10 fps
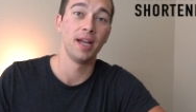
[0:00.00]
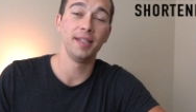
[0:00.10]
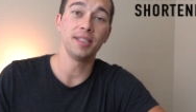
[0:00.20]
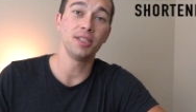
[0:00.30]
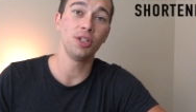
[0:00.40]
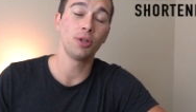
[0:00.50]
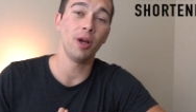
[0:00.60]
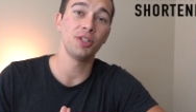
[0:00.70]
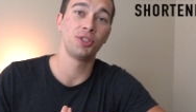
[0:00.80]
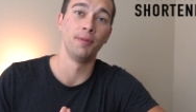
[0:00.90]
And this is a good
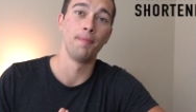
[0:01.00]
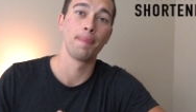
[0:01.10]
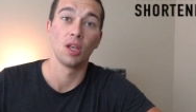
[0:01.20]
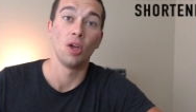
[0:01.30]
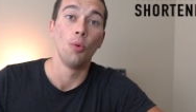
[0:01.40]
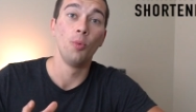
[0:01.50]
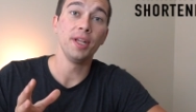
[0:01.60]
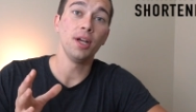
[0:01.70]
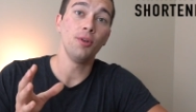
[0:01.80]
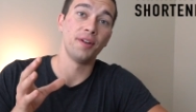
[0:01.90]
question.
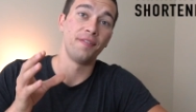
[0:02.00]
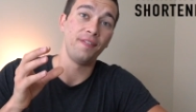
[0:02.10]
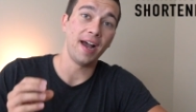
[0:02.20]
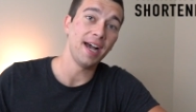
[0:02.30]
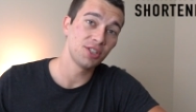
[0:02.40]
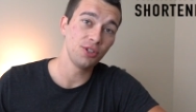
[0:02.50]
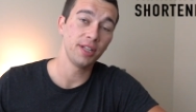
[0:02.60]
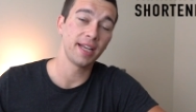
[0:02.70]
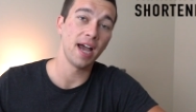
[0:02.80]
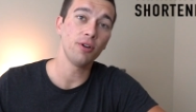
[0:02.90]
We know the faster
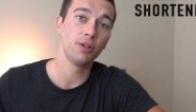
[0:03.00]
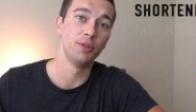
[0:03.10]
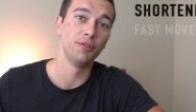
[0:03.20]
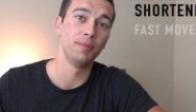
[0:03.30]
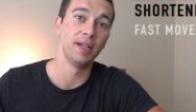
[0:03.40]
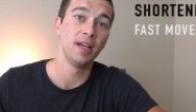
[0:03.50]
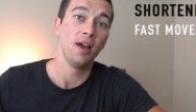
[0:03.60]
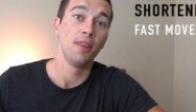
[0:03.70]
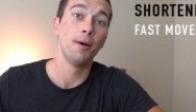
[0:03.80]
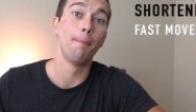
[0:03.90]
the counter movement,
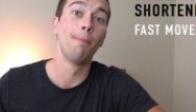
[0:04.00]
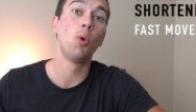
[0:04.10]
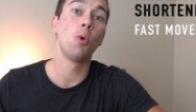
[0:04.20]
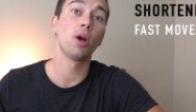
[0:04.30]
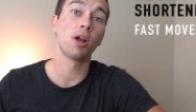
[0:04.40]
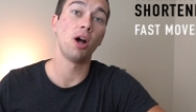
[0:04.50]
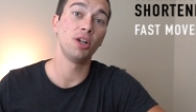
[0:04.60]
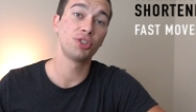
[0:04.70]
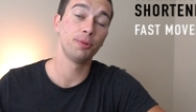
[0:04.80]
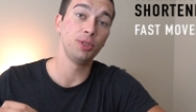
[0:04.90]
the more
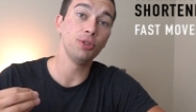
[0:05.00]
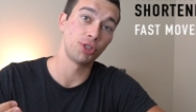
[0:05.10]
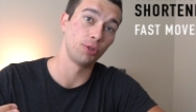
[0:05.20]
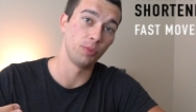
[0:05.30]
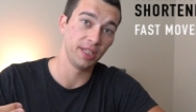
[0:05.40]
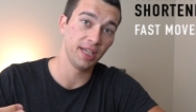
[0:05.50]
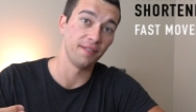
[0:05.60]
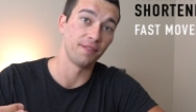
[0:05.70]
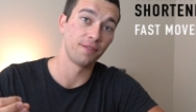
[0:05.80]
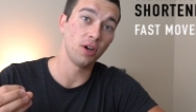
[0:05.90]
contribution we
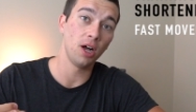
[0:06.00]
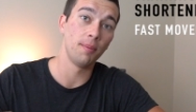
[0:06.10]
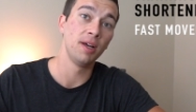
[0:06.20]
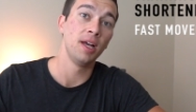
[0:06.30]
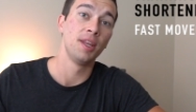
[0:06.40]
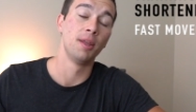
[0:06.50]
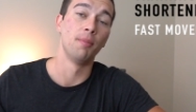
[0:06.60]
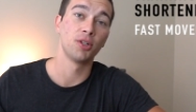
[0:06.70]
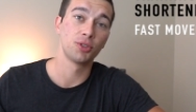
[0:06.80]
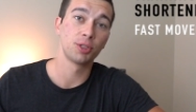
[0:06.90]
get from the
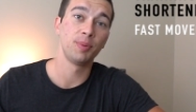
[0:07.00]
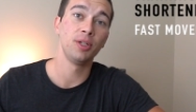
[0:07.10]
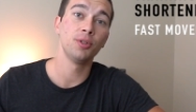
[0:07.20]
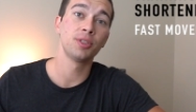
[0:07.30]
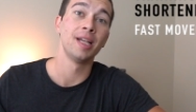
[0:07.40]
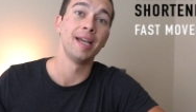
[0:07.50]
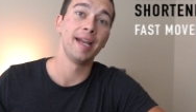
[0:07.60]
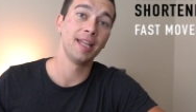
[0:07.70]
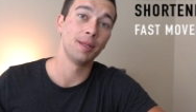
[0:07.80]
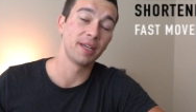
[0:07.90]
muscle spindles
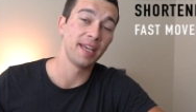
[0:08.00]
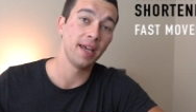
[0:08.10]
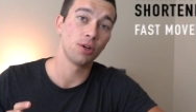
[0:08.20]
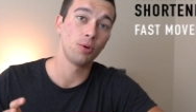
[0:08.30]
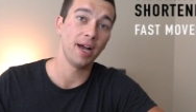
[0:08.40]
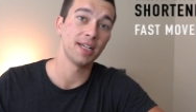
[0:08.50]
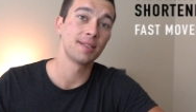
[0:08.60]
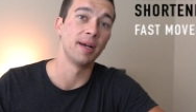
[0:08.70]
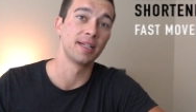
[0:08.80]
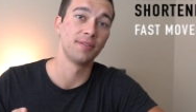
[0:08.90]
and the mechanical
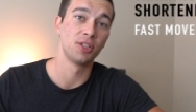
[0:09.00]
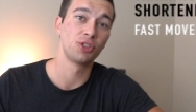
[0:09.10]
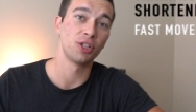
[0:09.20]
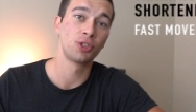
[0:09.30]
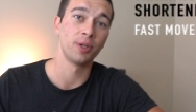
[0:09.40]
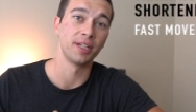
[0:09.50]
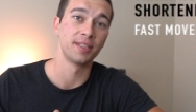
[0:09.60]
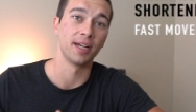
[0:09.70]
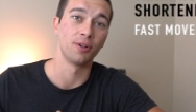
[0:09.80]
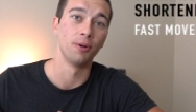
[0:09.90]
aspects of the stretch shortening
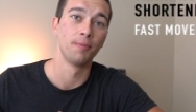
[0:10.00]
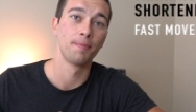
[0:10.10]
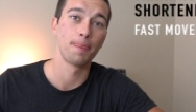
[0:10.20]
cycle.